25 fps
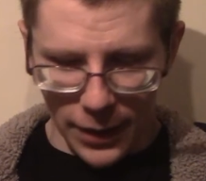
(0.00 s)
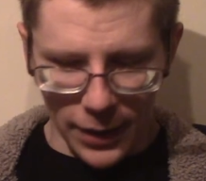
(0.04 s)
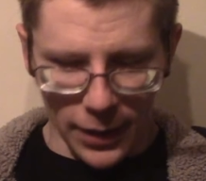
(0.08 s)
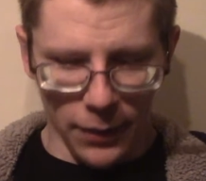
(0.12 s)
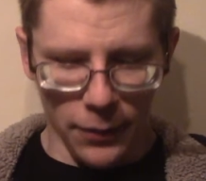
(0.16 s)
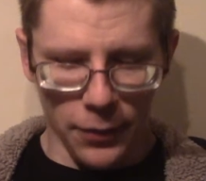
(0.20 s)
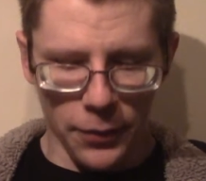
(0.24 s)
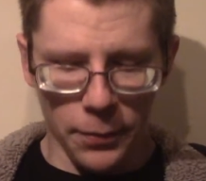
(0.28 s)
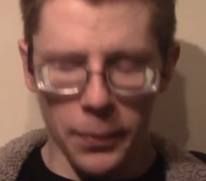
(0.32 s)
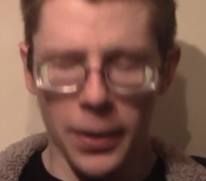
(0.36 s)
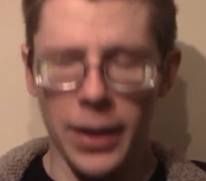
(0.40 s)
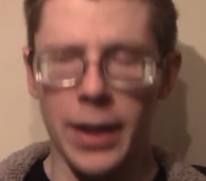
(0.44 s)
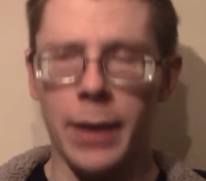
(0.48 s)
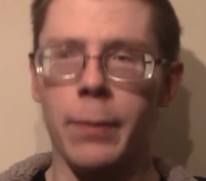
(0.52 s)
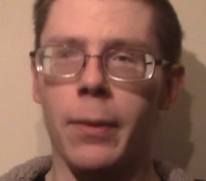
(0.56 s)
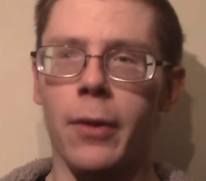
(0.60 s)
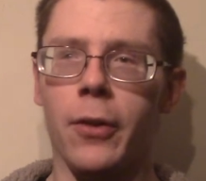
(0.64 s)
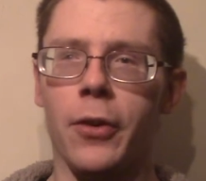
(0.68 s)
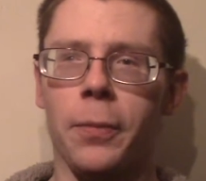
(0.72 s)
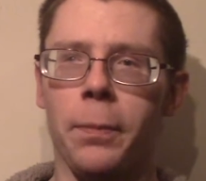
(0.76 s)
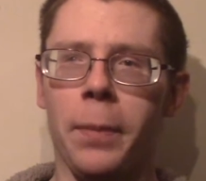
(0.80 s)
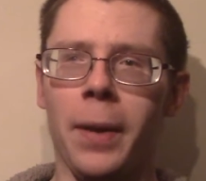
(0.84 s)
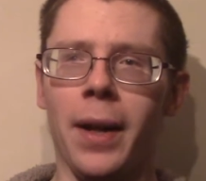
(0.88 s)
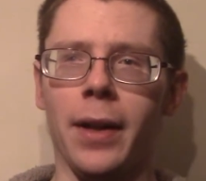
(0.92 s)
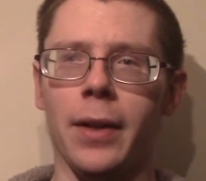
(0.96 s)
was money well
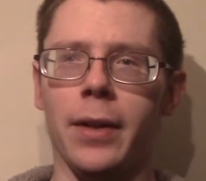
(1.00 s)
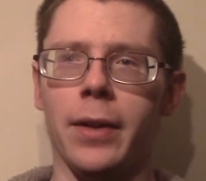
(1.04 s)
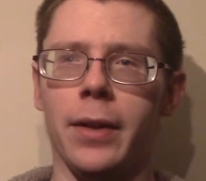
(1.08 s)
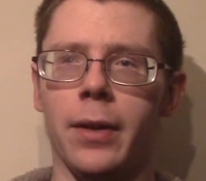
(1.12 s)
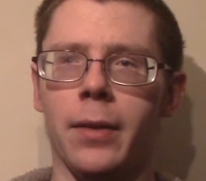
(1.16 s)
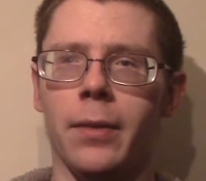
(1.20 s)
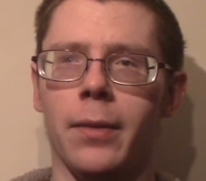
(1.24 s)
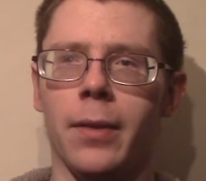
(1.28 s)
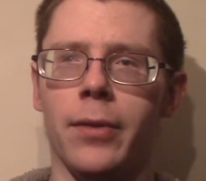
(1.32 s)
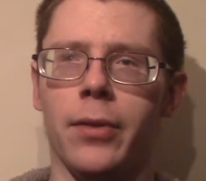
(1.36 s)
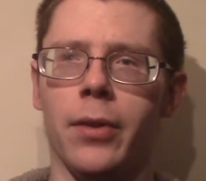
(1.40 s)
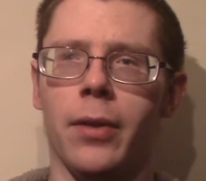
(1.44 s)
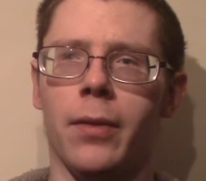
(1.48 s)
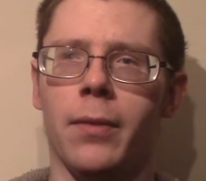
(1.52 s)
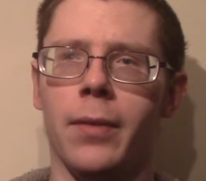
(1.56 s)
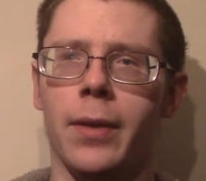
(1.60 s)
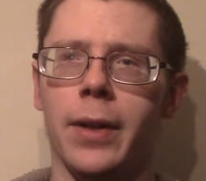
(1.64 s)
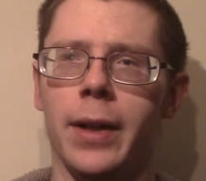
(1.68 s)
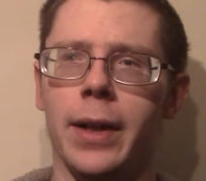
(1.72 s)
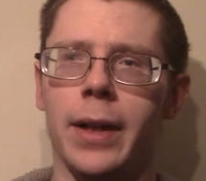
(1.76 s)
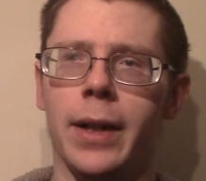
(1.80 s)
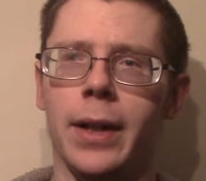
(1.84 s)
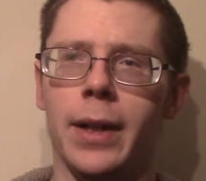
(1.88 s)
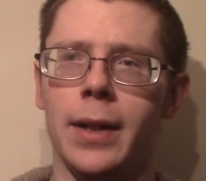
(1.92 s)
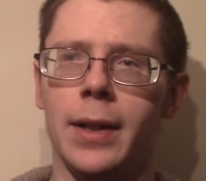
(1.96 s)
spent. It was
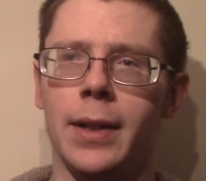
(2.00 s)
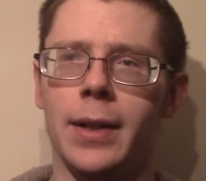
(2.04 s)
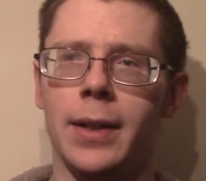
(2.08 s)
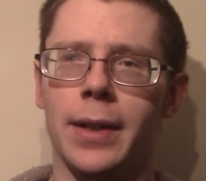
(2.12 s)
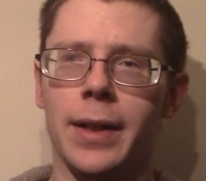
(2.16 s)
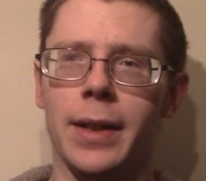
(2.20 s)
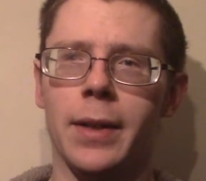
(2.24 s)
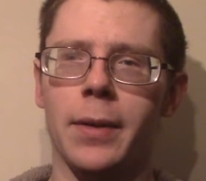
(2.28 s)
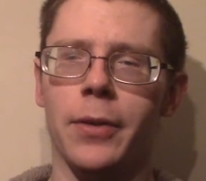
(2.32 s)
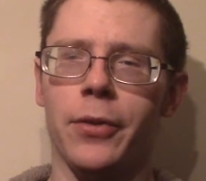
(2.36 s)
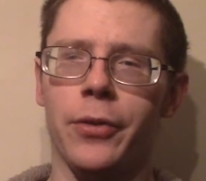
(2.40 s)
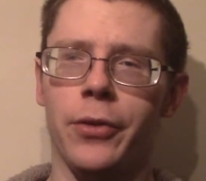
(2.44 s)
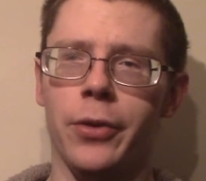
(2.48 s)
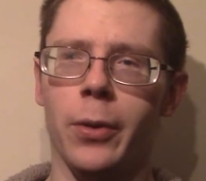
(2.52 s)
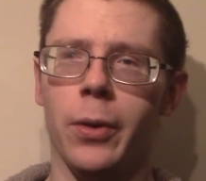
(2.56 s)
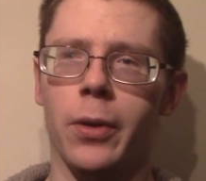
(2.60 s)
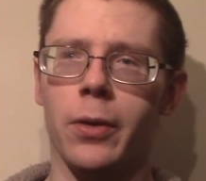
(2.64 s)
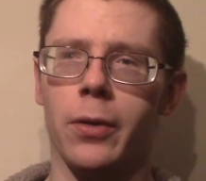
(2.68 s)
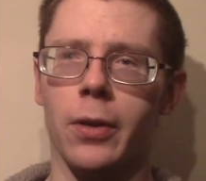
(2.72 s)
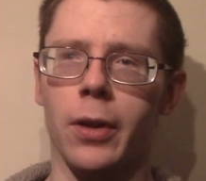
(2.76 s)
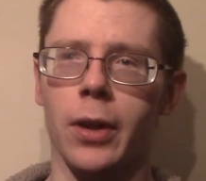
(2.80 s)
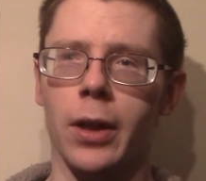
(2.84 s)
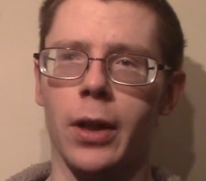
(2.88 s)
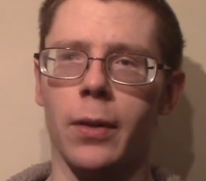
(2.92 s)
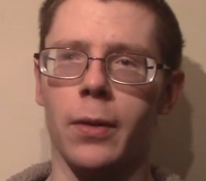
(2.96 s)
only, I think it was
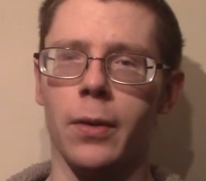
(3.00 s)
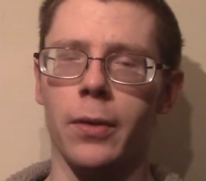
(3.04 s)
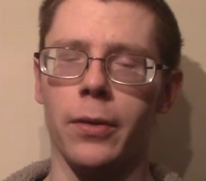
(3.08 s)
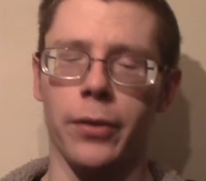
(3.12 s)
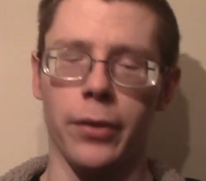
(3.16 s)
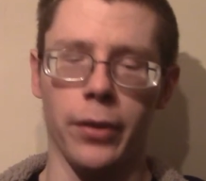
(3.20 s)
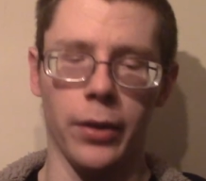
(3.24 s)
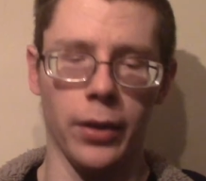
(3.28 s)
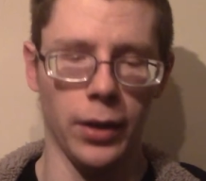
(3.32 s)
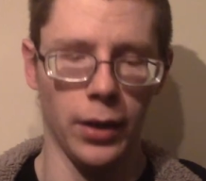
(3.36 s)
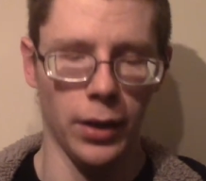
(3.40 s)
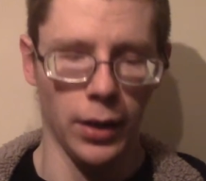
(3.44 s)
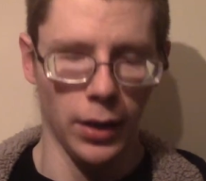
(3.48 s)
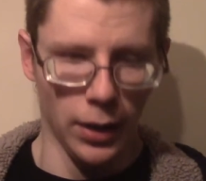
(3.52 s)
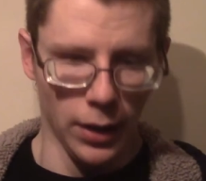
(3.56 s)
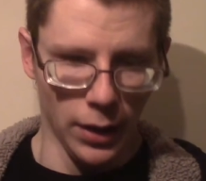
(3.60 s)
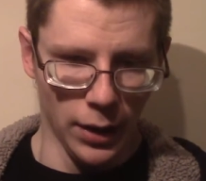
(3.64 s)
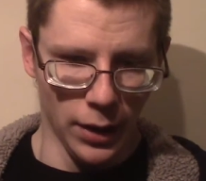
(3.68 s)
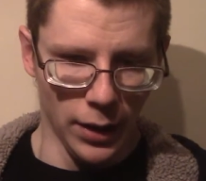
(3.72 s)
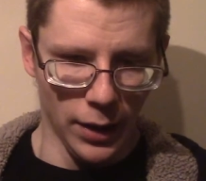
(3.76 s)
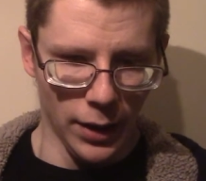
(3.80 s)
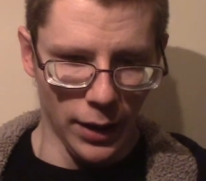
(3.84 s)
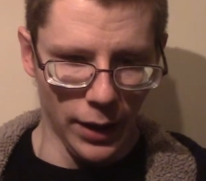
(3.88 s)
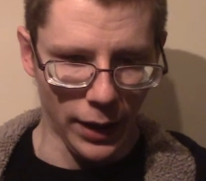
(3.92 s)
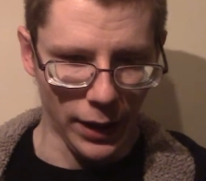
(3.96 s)
$200,
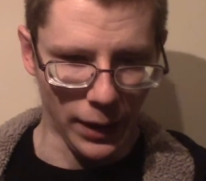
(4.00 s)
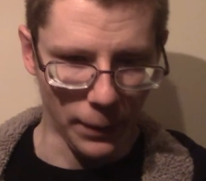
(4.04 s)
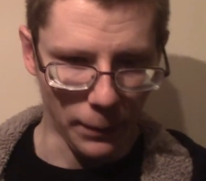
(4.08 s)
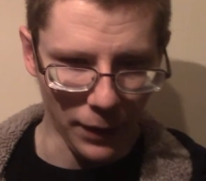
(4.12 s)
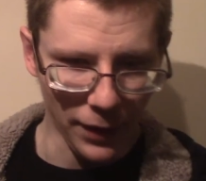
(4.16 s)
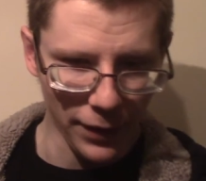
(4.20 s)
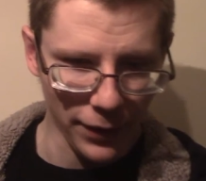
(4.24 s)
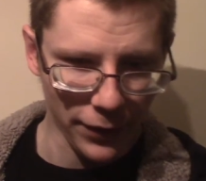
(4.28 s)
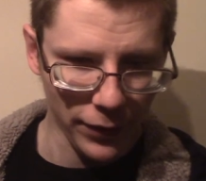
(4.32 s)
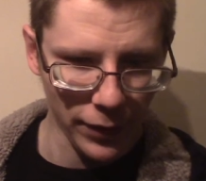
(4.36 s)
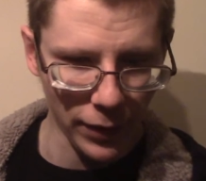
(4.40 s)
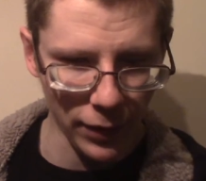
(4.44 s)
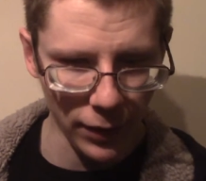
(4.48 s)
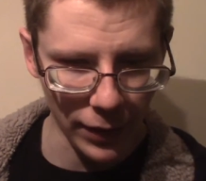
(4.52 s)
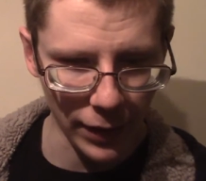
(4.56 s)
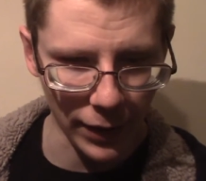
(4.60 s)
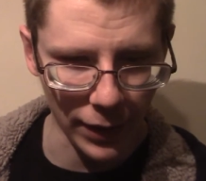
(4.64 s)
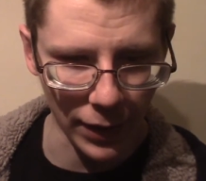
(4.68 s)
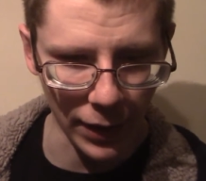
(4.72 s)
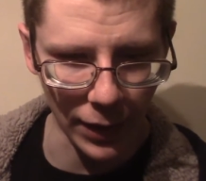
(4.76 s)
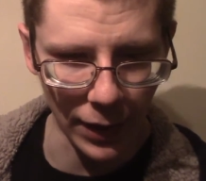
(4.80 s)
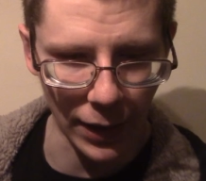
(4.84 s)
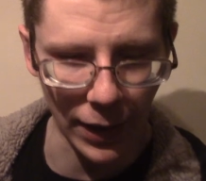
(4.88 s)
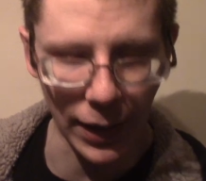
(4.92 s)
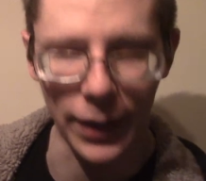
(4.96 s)
and it might sound like
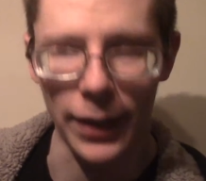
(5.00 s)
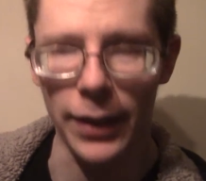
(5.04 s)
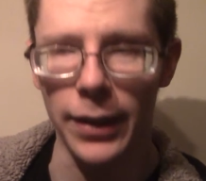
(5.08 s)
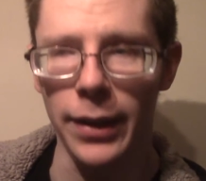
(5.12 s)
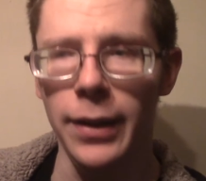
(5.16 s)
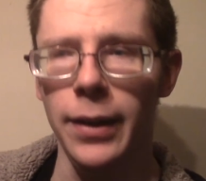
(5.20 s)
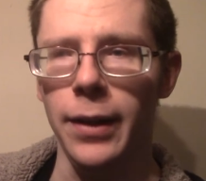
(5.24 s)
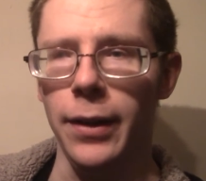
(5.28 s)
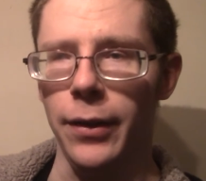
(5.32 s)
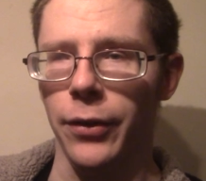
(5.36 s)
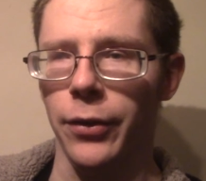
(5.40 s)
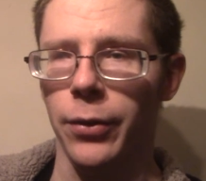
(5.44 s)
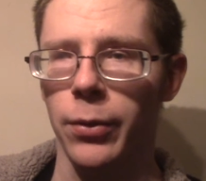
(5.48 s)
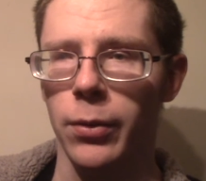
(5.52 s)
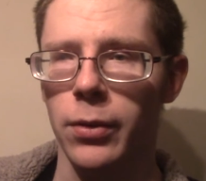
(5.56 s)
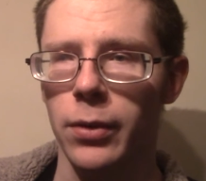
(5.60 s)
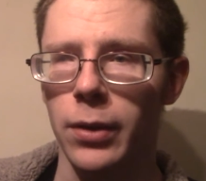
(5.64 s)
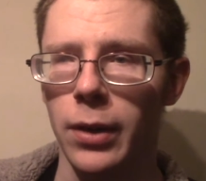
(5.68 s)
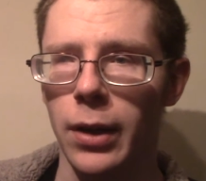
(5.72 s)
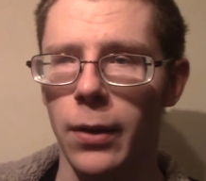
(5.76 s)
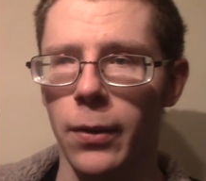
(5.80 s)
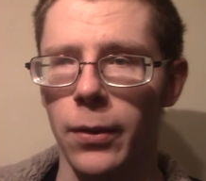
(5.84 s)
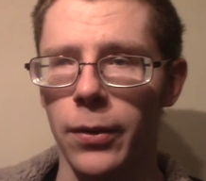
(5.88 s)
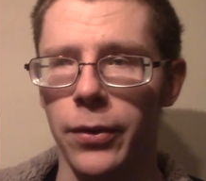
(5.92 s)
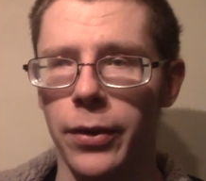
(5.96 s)
a lot, and it is.
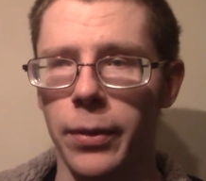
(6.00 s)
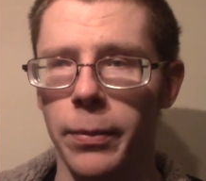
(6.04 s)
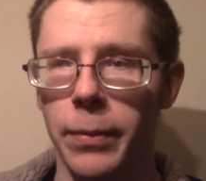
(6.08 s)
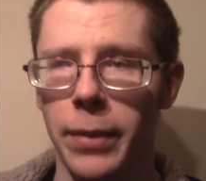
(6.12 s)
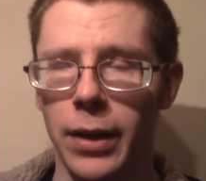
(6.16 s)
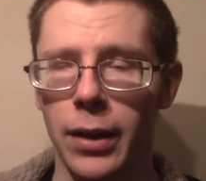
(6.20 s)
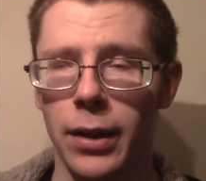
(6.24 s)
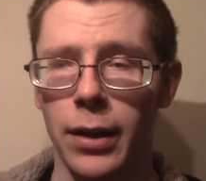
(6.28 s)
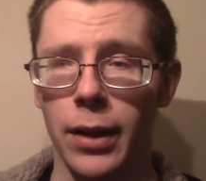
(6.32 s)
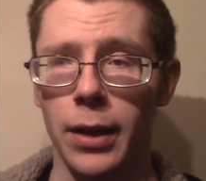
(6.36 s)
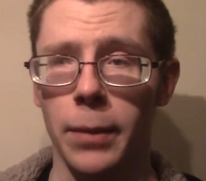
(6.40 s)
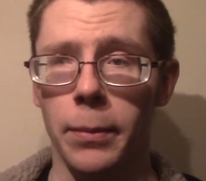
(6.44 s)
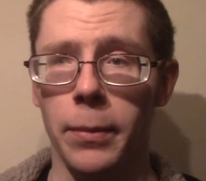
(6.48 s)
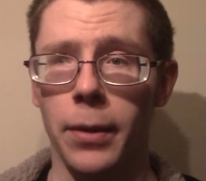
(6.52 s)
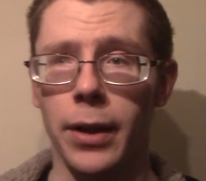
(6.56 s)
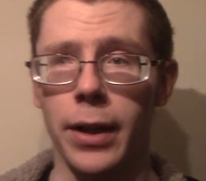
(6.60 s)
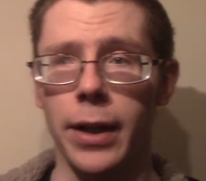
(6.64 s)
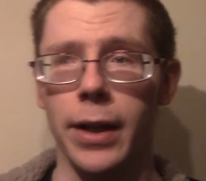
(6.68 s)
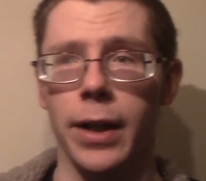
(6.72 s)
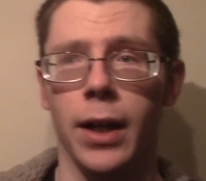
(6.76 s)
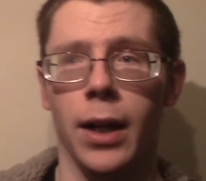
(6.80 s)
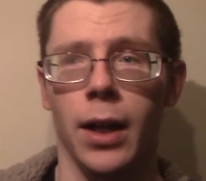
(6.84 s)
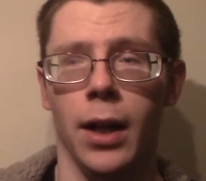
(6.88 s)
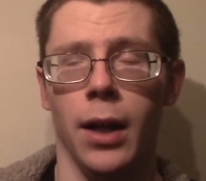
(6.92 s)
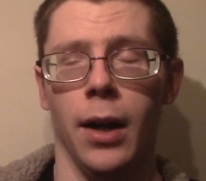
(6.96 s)
$200 can be a lot of
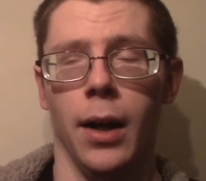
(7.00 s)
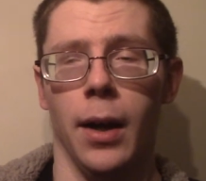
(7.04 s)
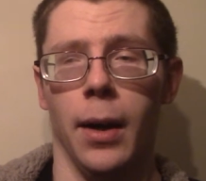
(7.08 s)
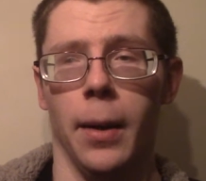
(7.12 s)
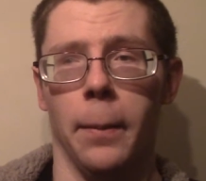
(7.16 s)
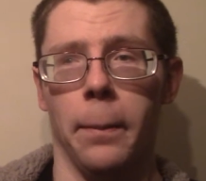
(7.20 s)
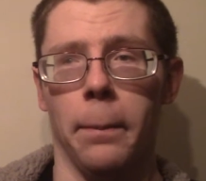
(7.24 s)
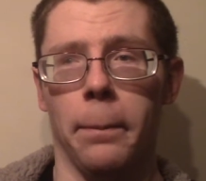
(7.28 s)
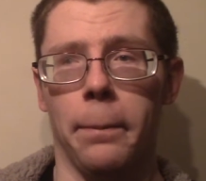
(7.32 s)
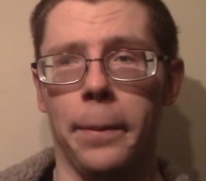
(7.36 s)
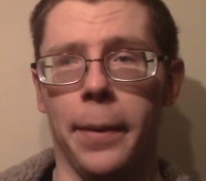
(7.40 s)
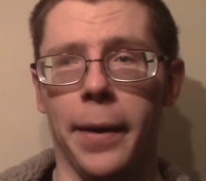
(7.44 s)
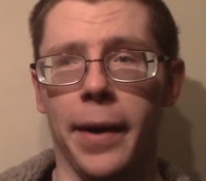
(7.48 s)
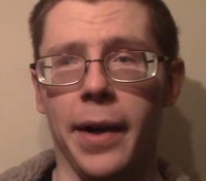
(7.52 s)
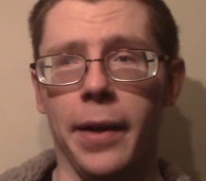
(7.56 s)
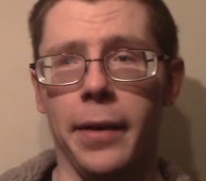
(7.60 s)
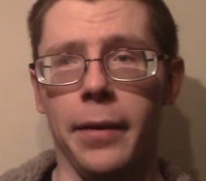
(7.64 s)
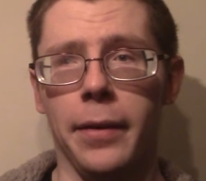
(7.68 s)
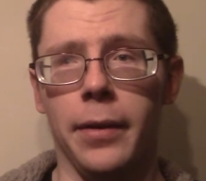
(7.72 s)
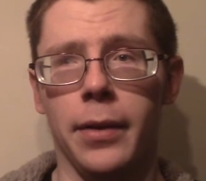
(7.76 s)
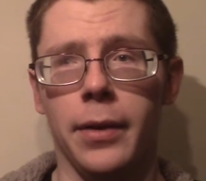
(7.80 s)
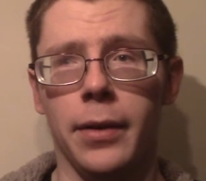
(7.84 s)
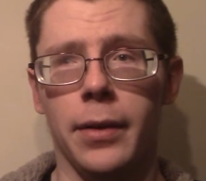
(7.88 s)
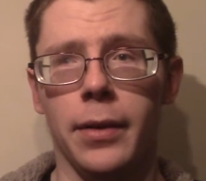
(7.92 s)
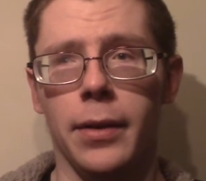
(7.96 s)
money,
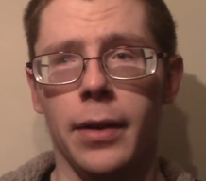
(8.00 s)
but